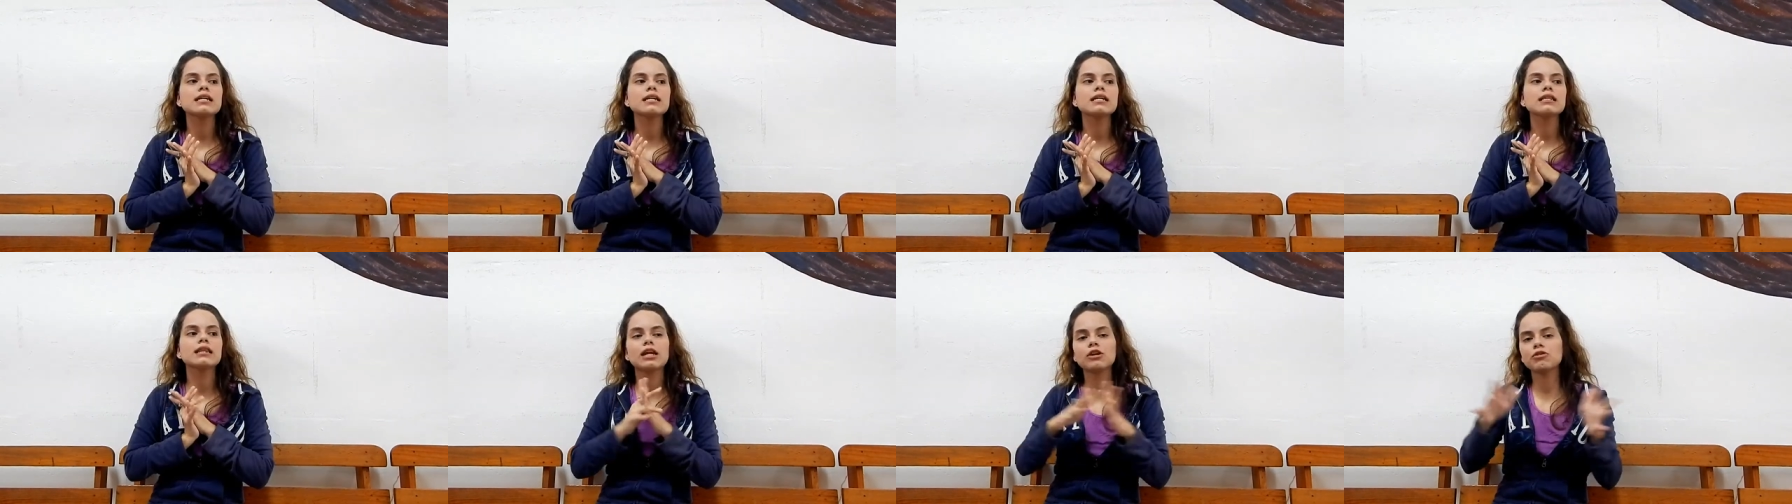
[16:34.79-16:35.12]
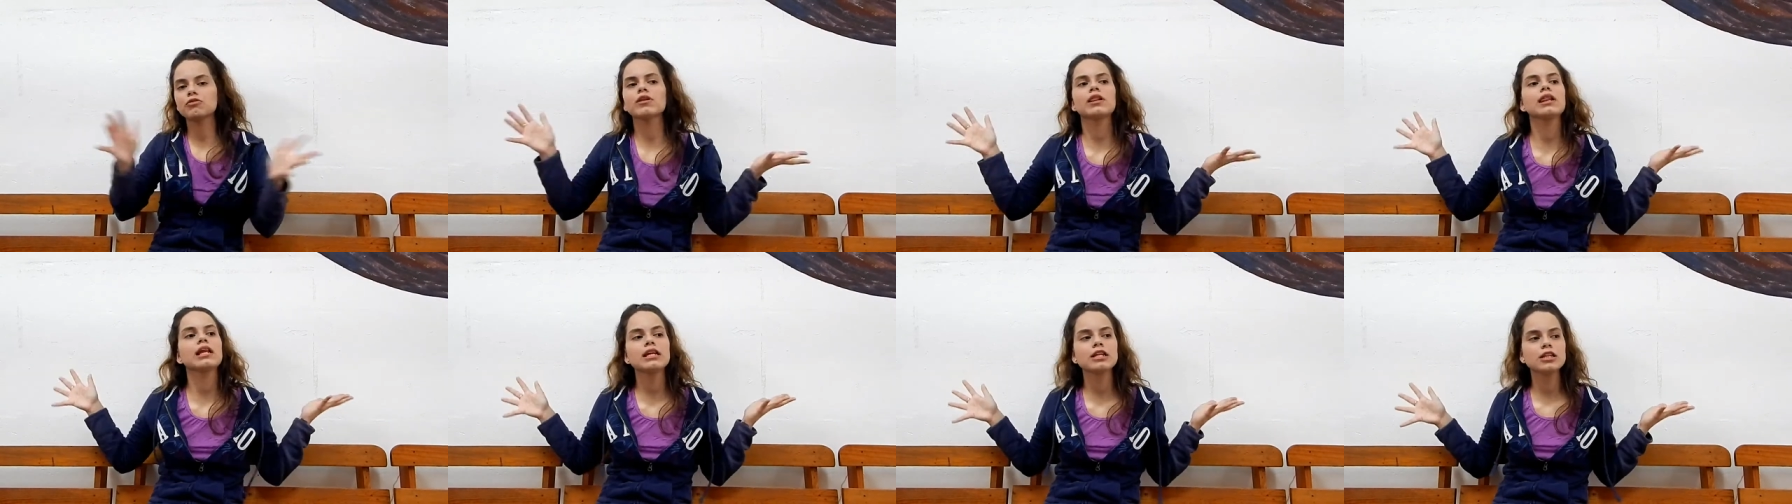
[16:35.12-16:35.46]
The
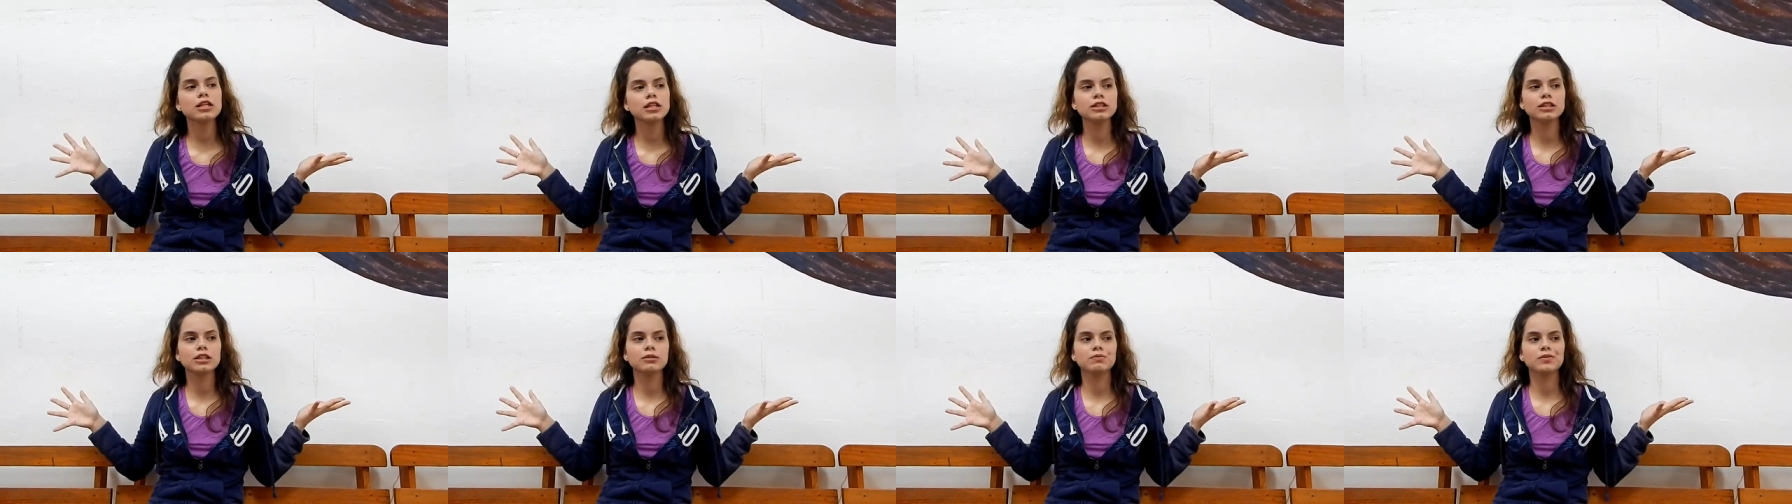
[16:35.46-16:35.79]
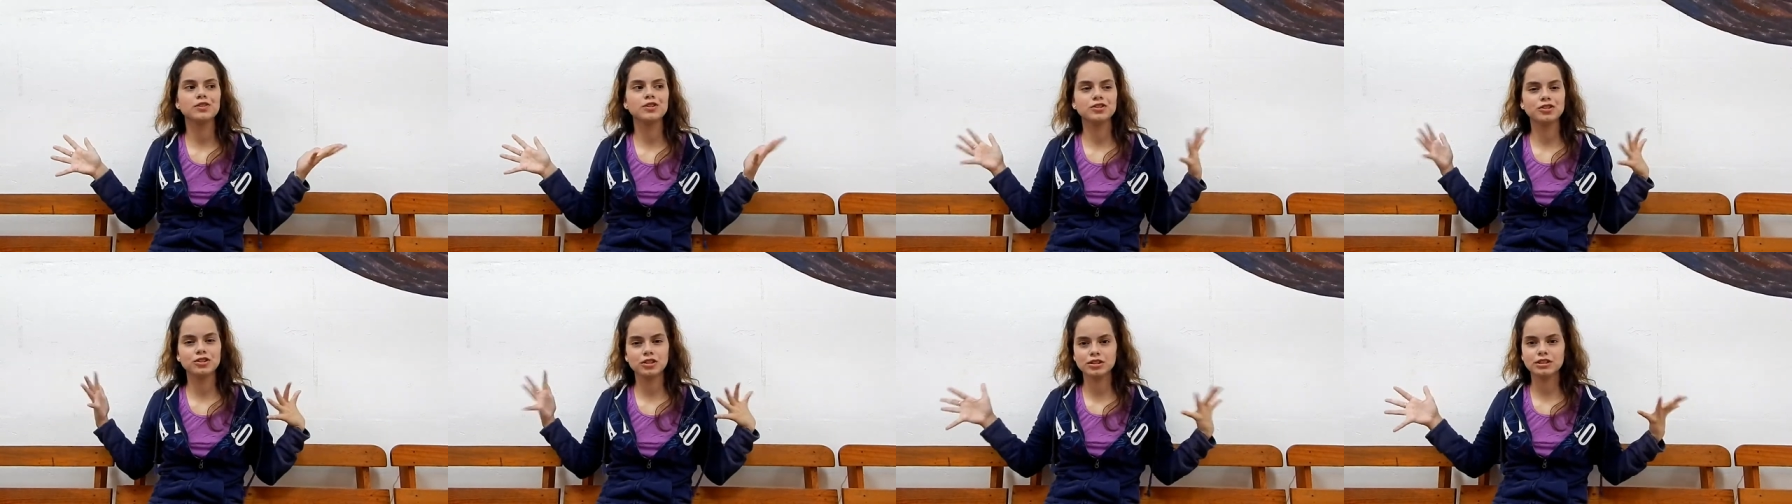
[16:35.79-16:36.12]
relationship is
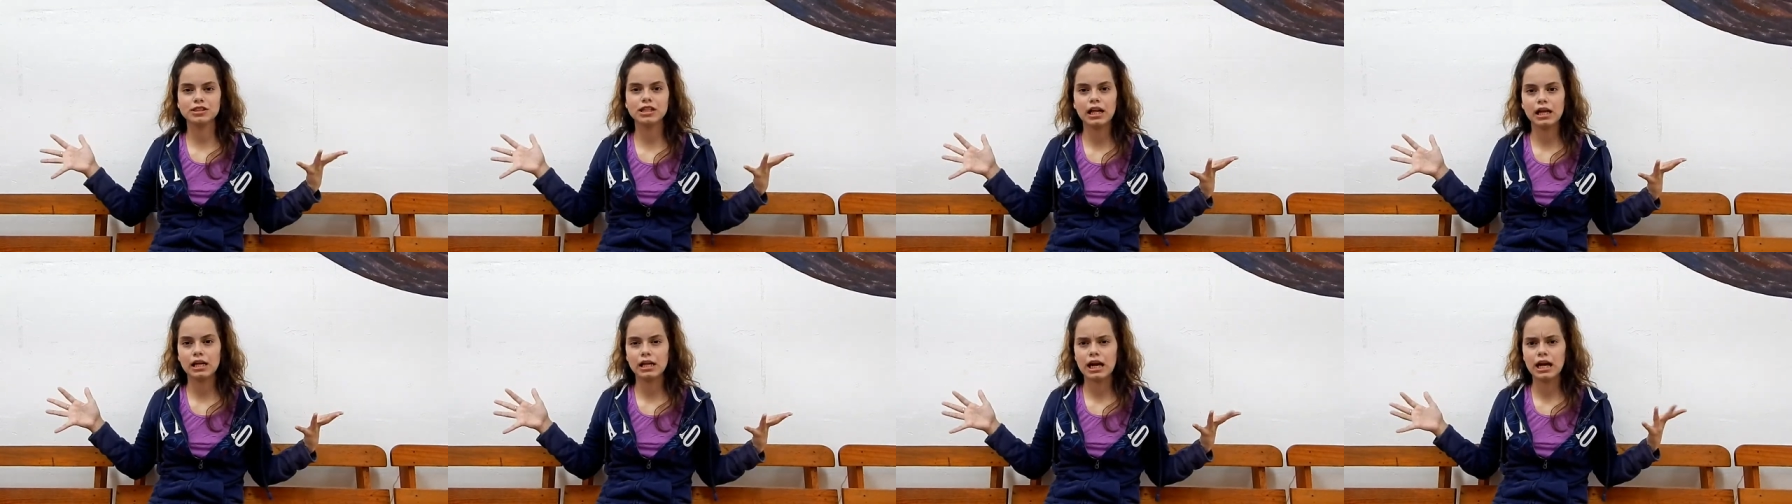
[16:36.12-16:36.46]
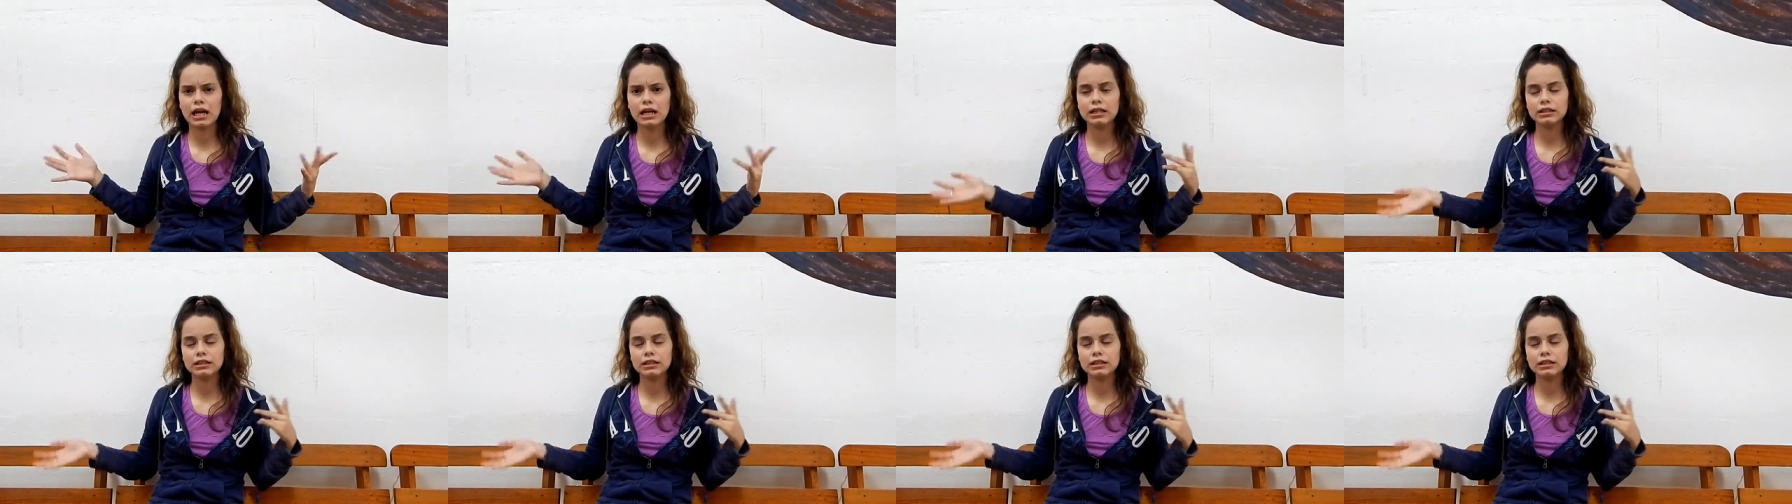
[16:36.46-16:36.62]
just like that.